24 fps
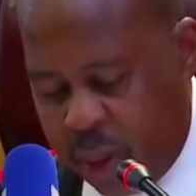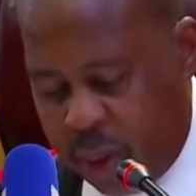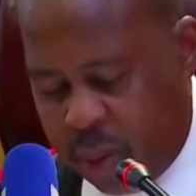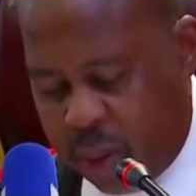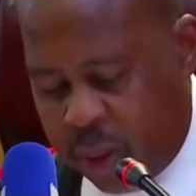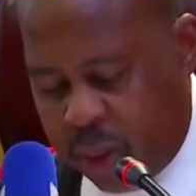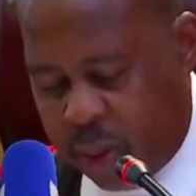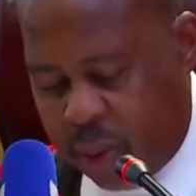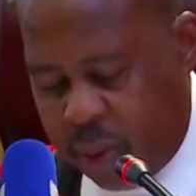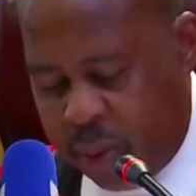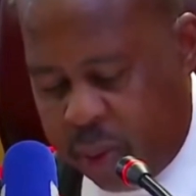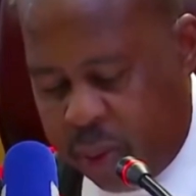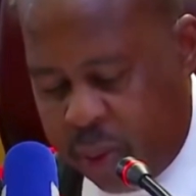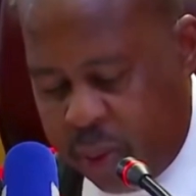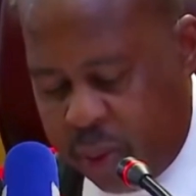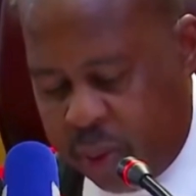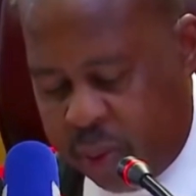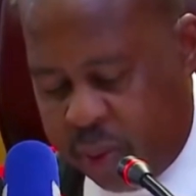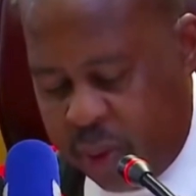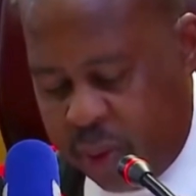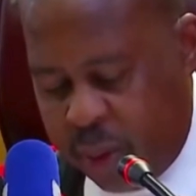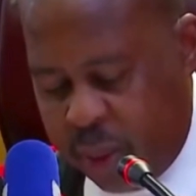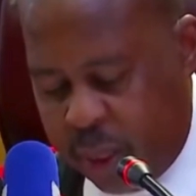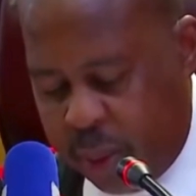was to
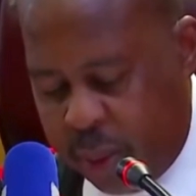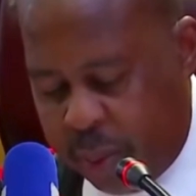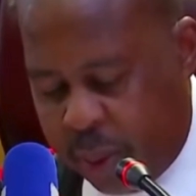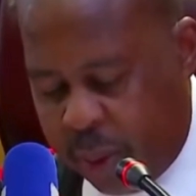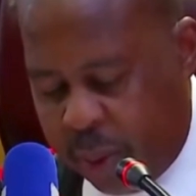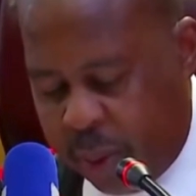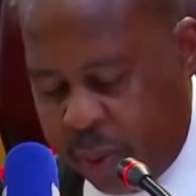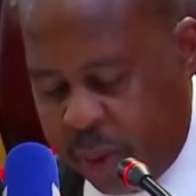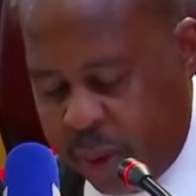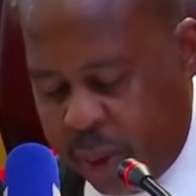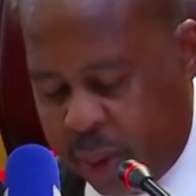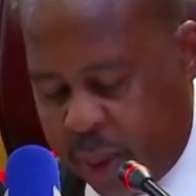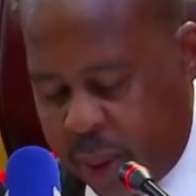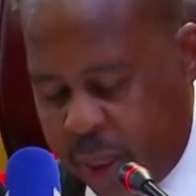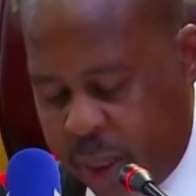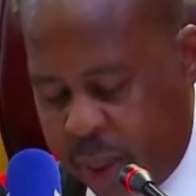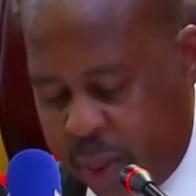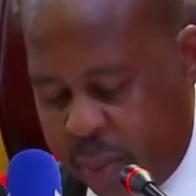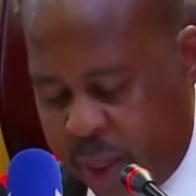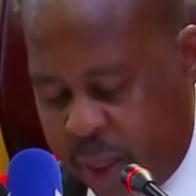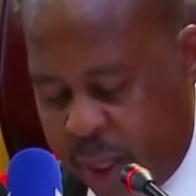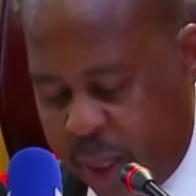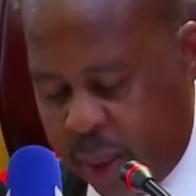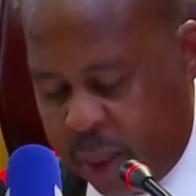fulfill the promise
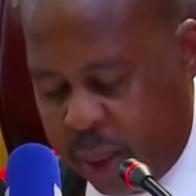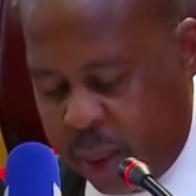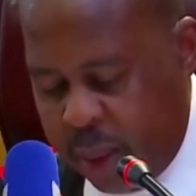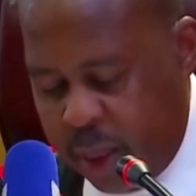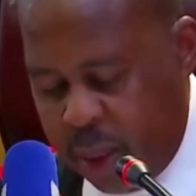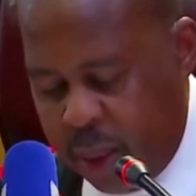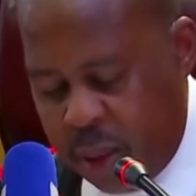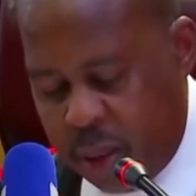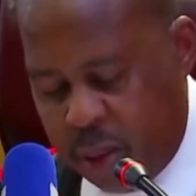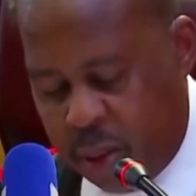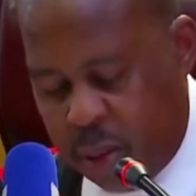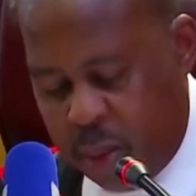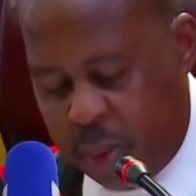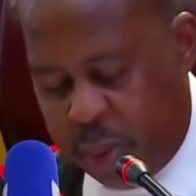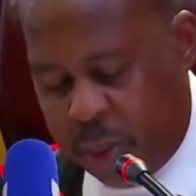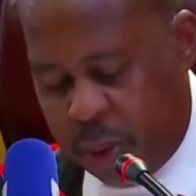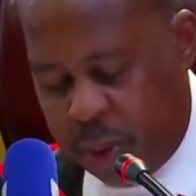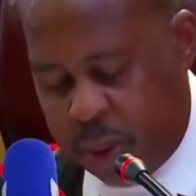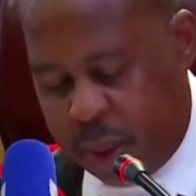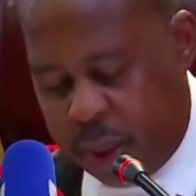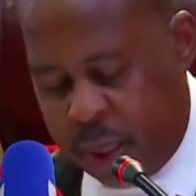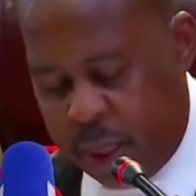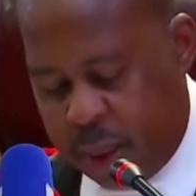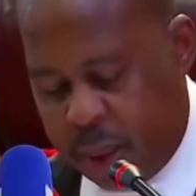they made to
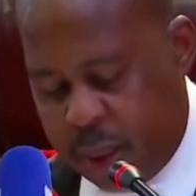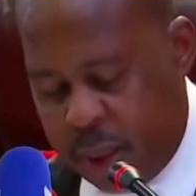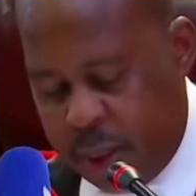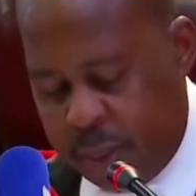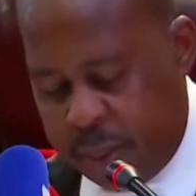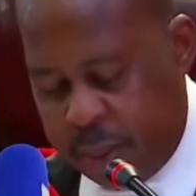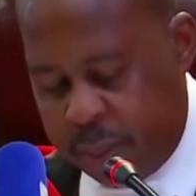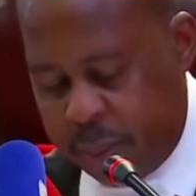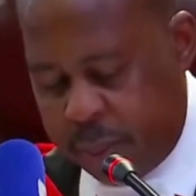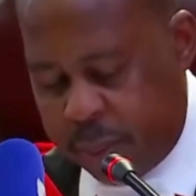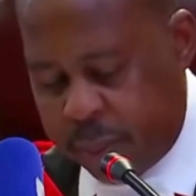protect him.